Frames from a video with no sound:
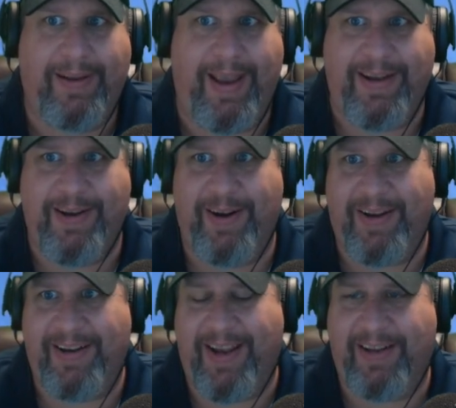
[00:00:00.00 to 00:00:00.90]
And
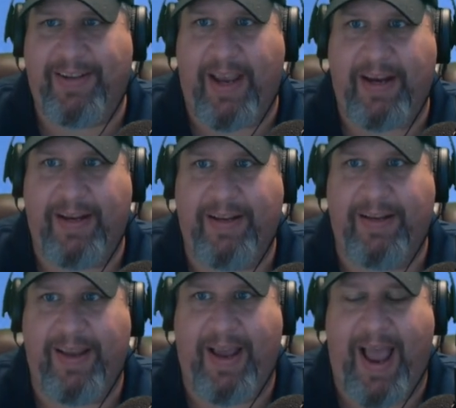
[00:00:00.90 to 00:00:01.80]
it's like,
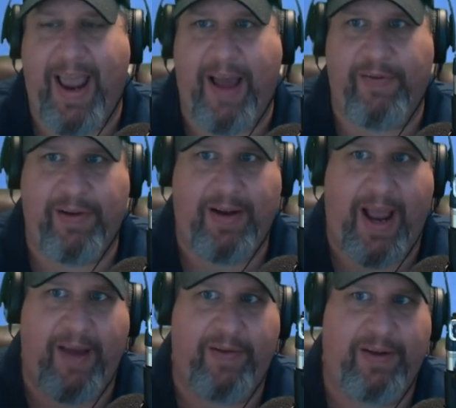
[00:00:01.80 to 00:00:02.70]
I have
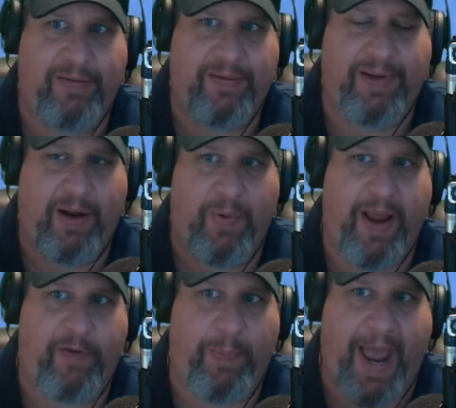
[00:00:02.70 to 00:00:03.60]
a, we
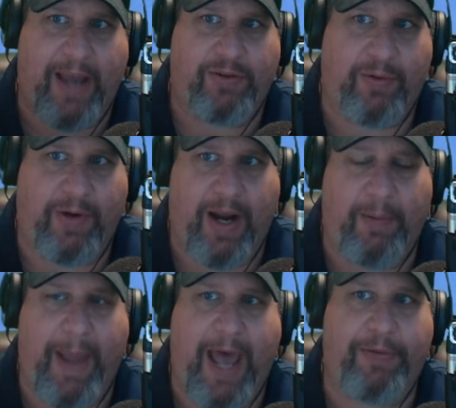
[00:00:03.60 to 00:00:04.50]
have a pass through kind
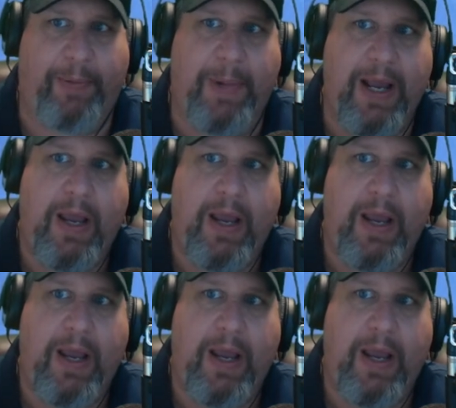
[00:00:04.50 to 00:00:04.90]
of bathroom,